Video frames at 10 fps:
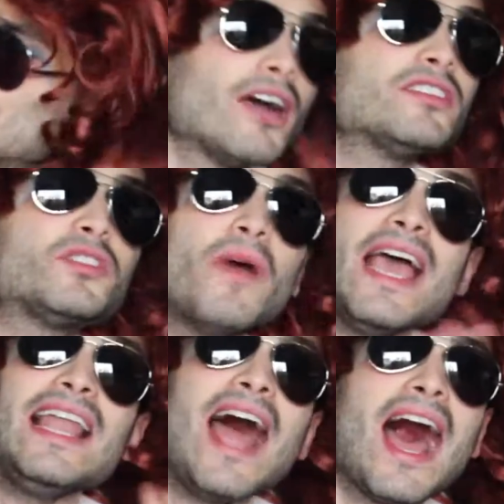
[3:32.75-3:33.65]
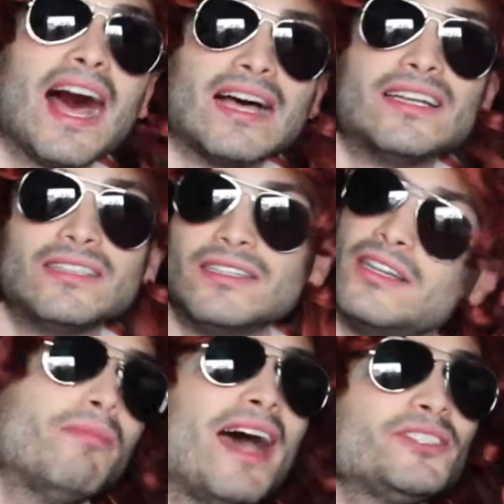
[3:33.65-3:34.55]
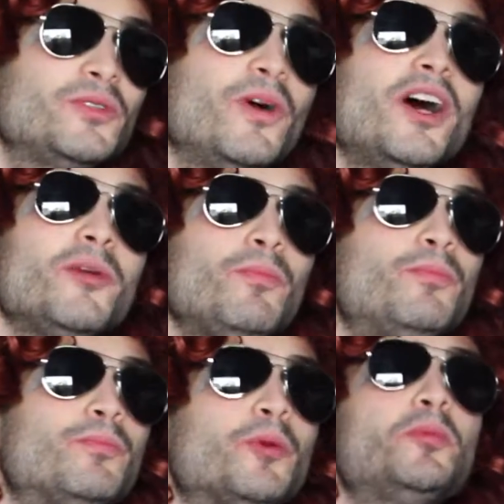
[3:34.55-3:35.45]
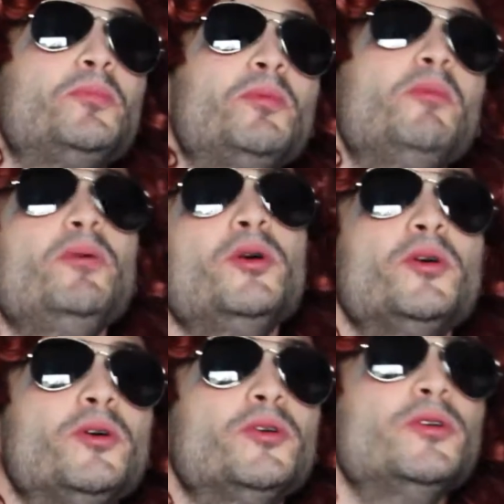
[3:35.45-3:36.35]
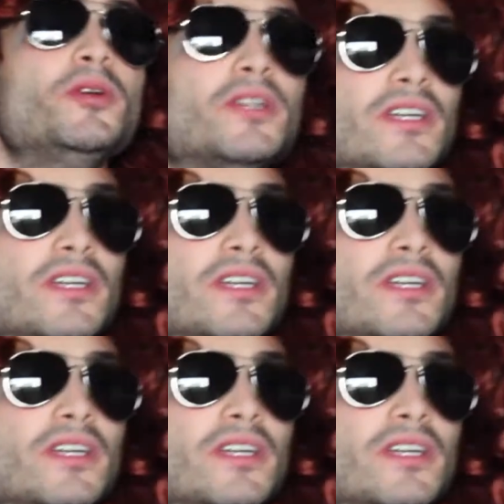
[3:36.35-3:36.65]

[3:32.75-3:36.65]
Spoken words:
Consuela! Back to work! Poo-poo-poo-poo-poo!